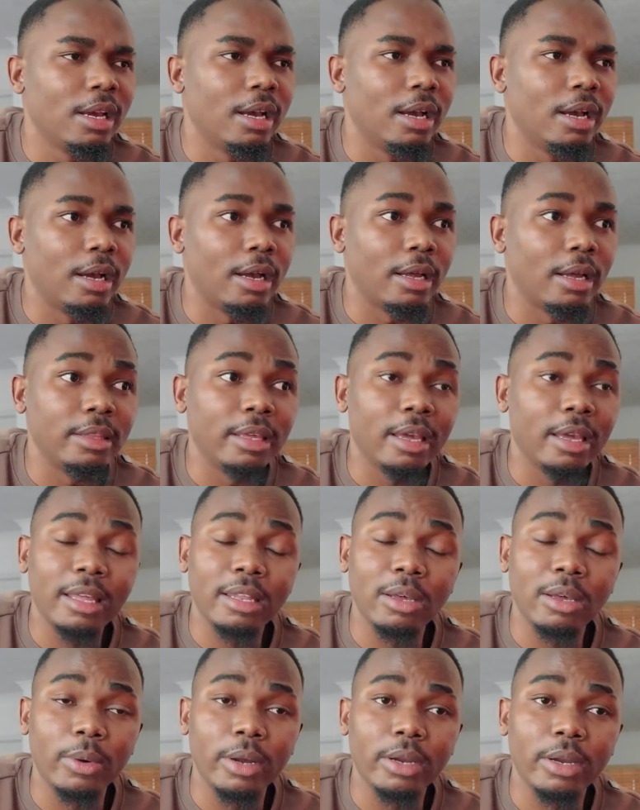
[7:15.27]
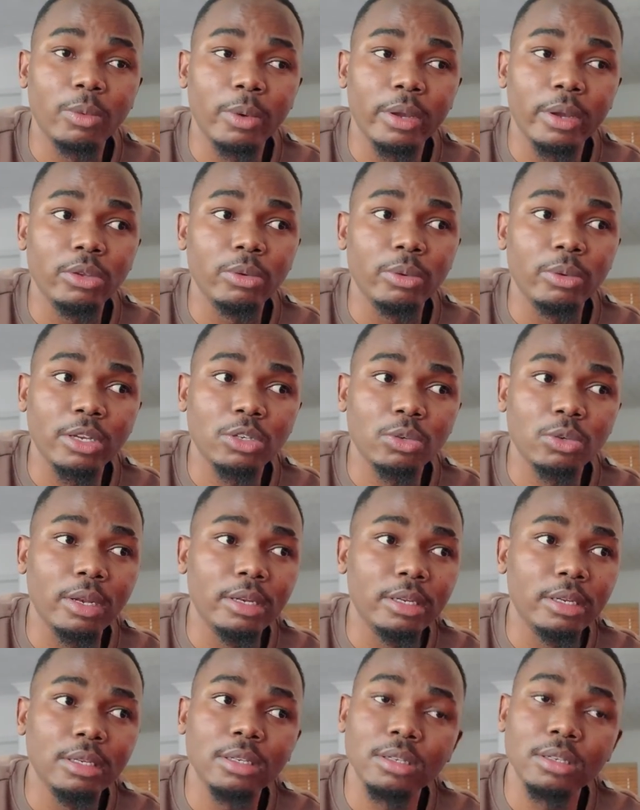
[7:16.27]
the other one where you
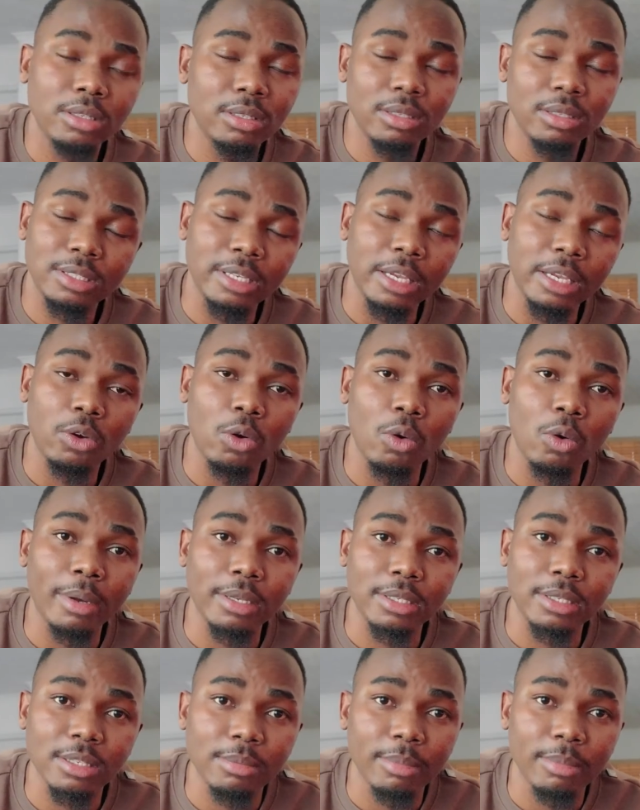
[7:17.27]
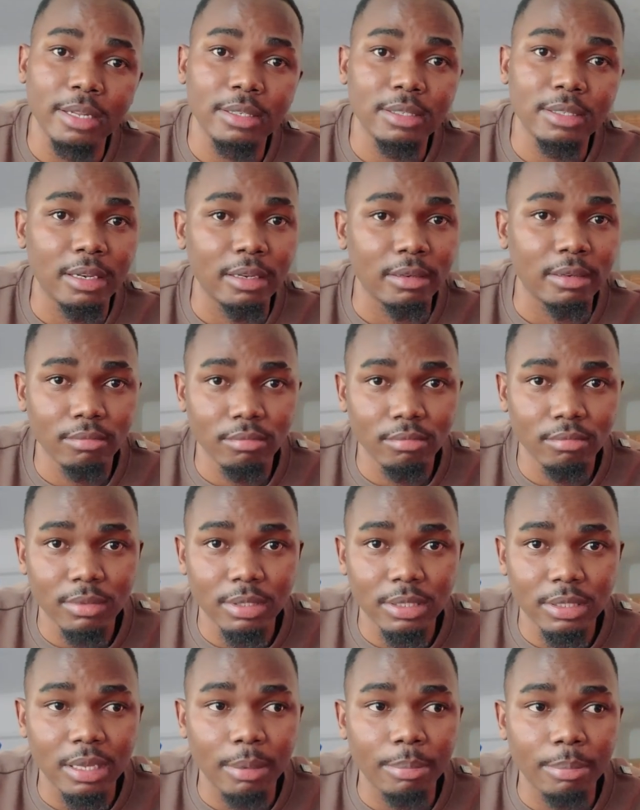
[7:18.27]
actually take home assessment and
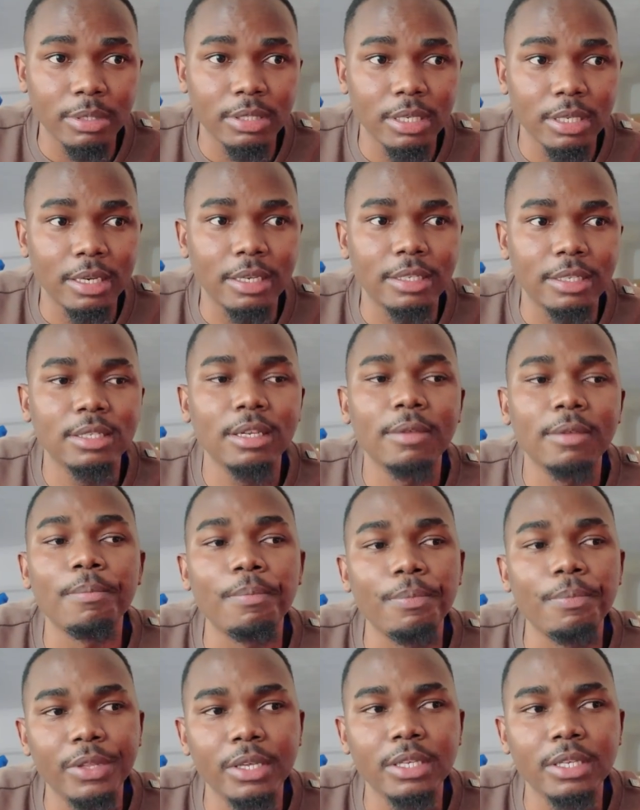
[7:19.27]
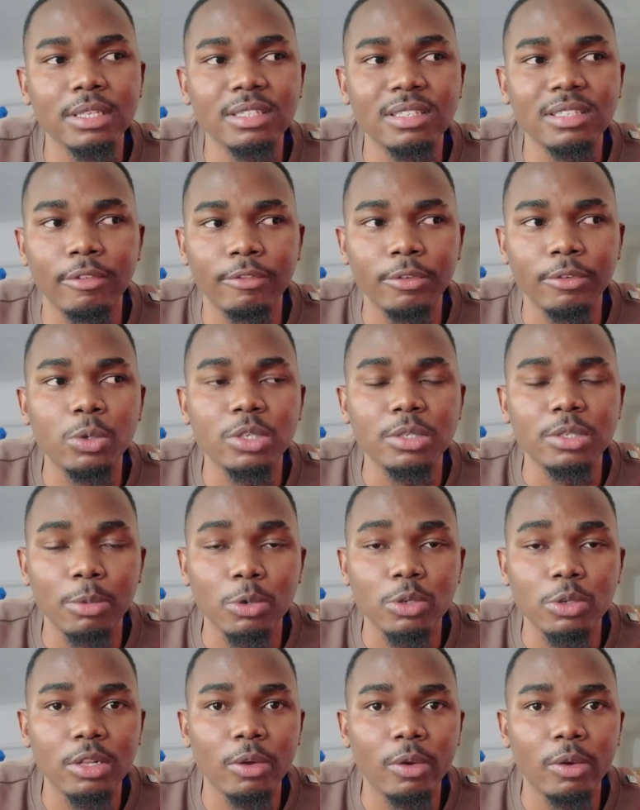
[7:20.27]
submitted it, this interview is
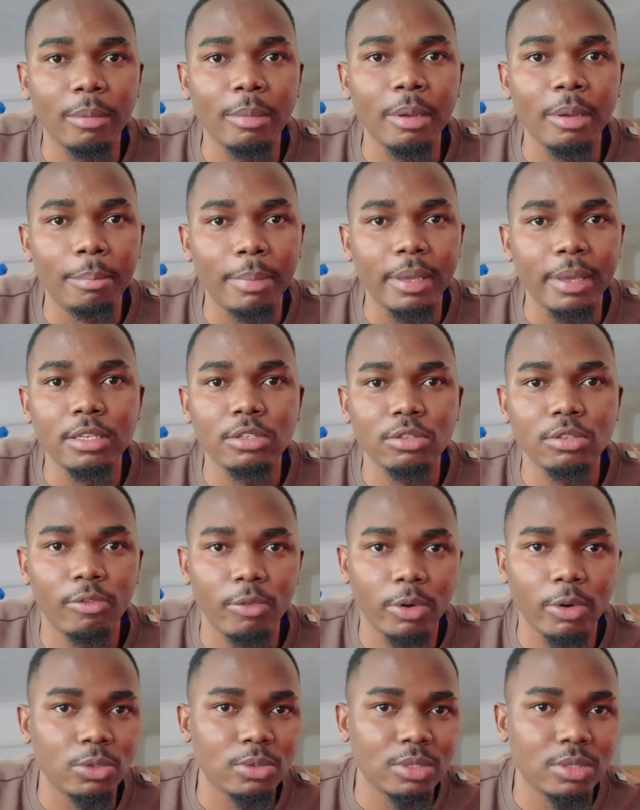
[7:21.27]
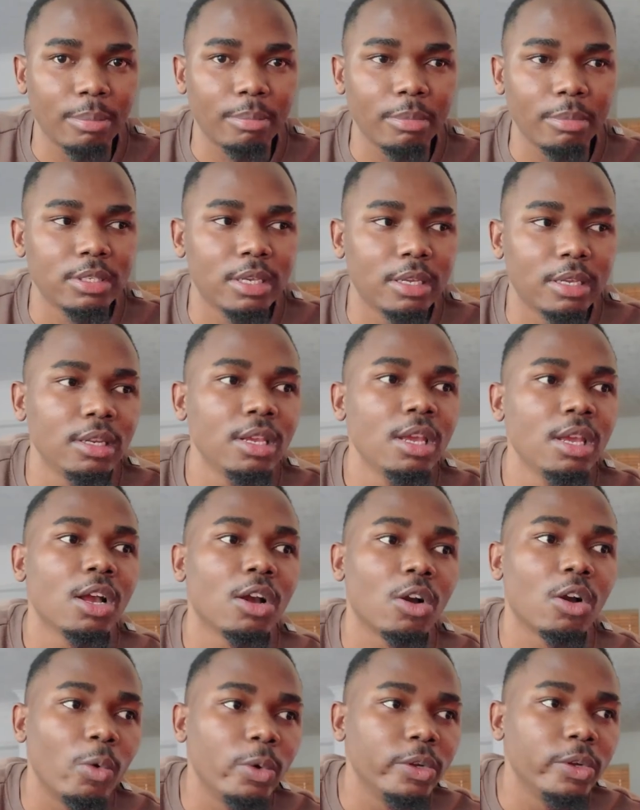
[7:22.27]
mostly going to be based off what you submitted,
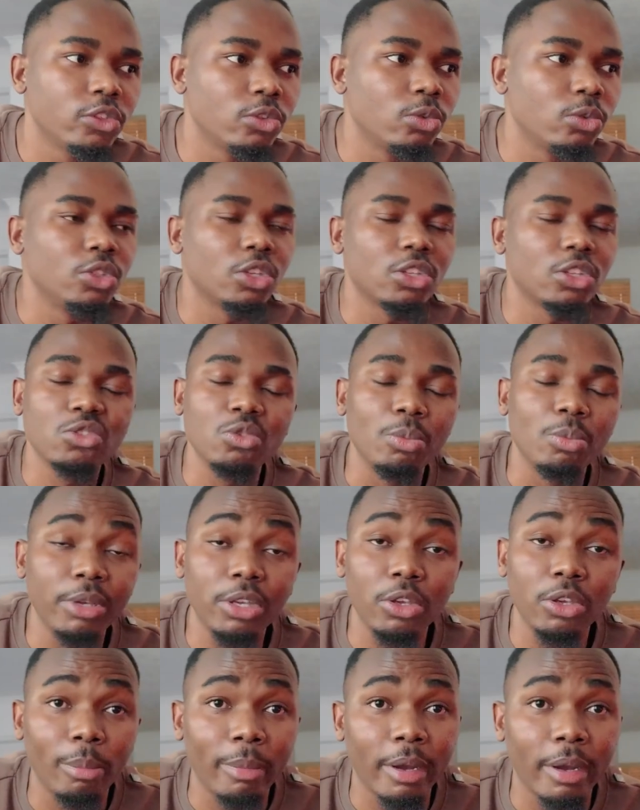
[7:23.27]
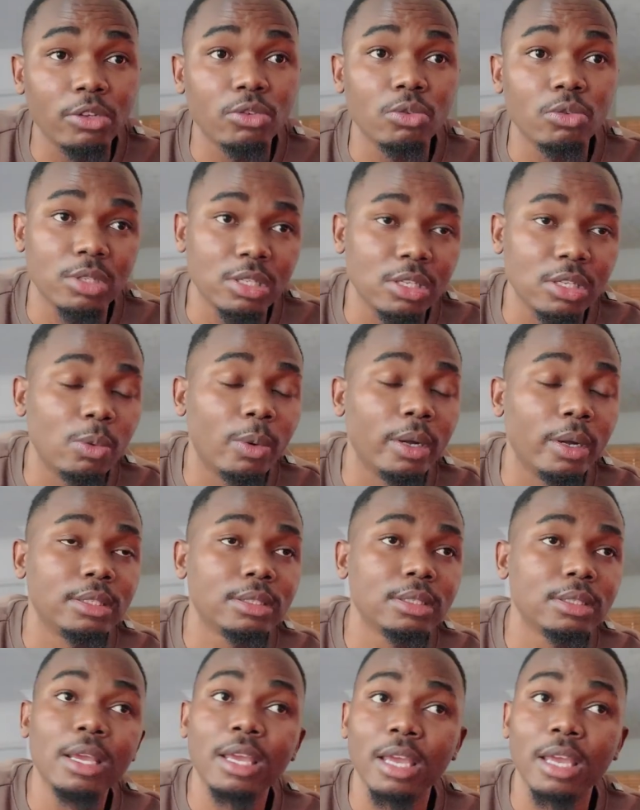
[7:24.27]
going through just to pick your mind to see
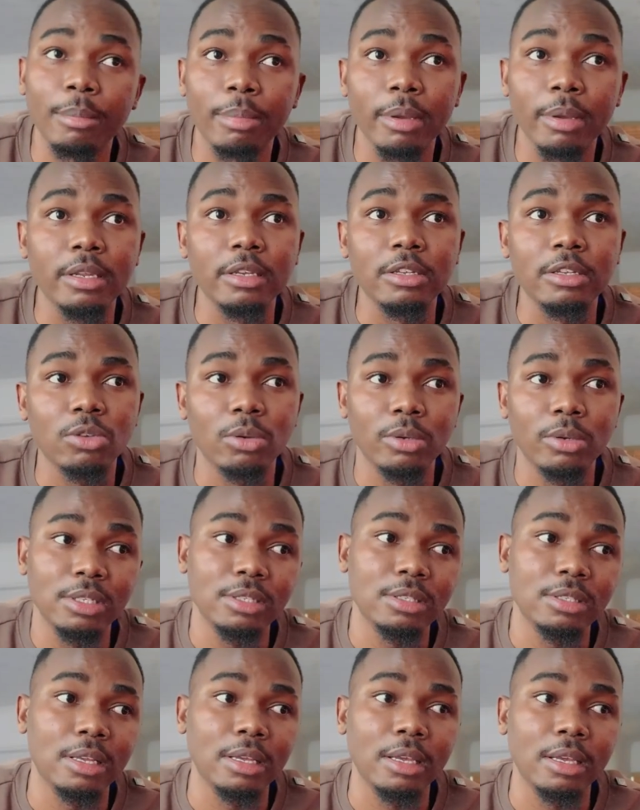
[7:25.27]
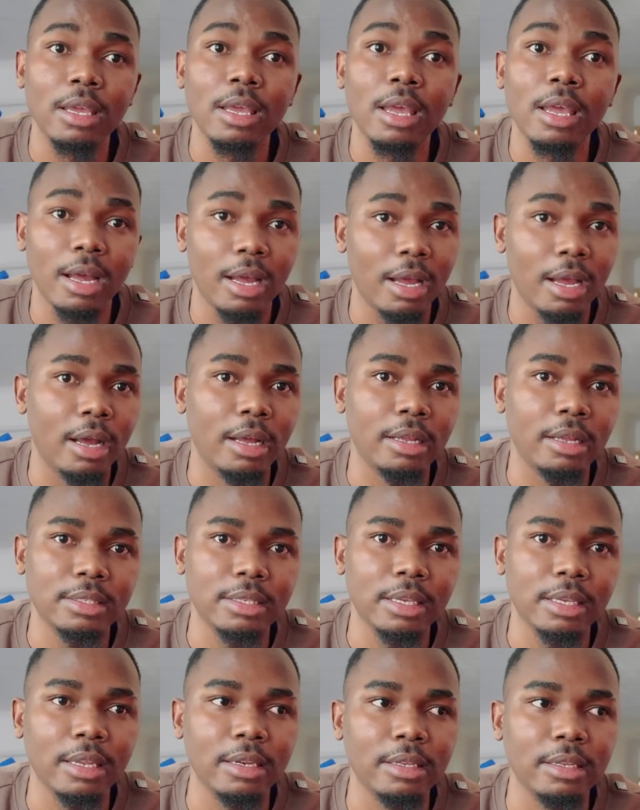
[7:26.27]
what's happening. So this is the
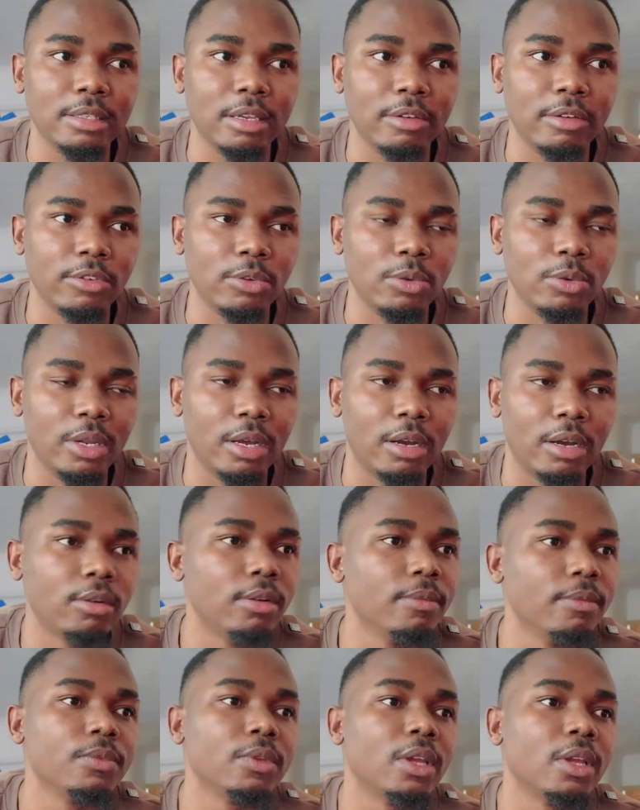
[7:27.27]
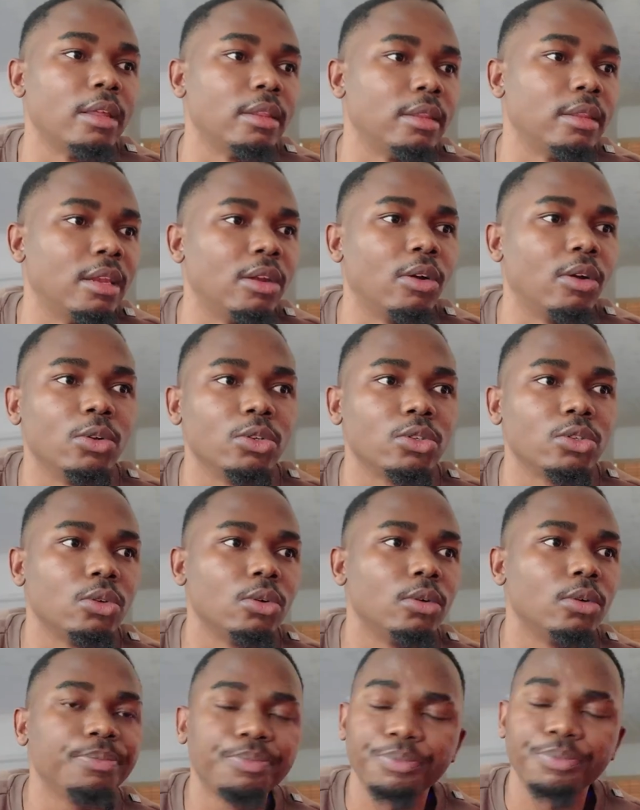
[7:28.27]
second interview now. And then
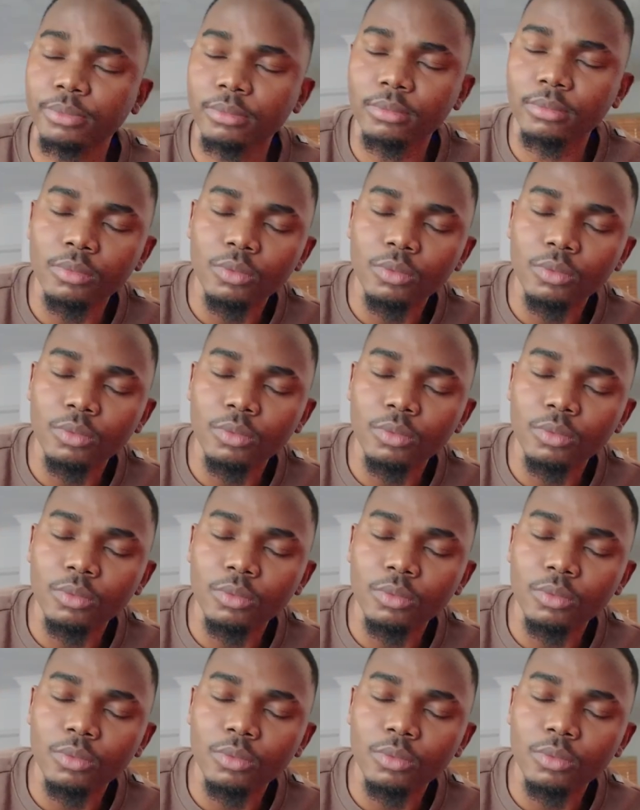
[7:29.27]
also